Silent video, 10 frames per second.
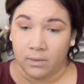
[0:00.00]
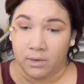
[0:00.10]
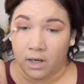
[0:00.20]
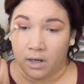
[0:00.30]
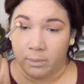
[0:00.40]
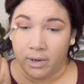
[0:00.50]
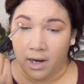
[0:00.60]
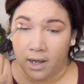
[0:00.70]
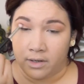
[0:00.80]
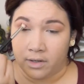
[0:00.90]
We're going to put
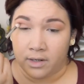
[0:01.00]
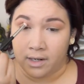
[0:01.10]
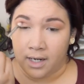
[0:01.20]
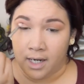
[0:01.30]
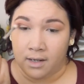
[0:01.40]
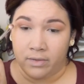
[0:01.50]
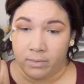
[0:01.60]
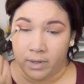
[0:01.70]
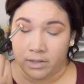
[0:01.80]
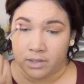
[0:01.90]
it
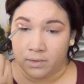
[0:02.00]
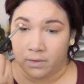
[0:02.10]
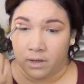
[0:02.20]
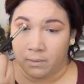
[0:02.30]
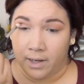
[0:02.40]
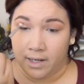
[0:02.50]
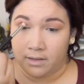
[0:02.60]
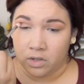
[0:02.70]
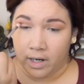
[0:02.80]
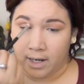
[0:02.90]
underneath where Sora
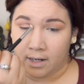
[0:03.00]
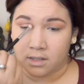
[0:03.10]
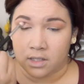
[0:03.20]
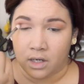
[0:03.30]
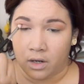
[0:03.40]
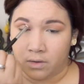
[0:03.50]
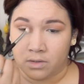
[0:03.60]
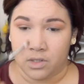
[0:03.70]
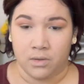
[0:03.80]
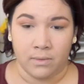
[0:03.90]
went. Try not to go
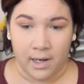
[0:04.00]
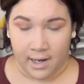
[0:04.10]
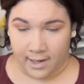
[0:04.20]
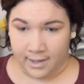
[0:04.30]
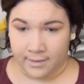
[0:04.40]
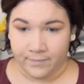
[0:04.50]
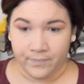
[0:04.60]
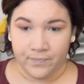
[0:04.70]
too high.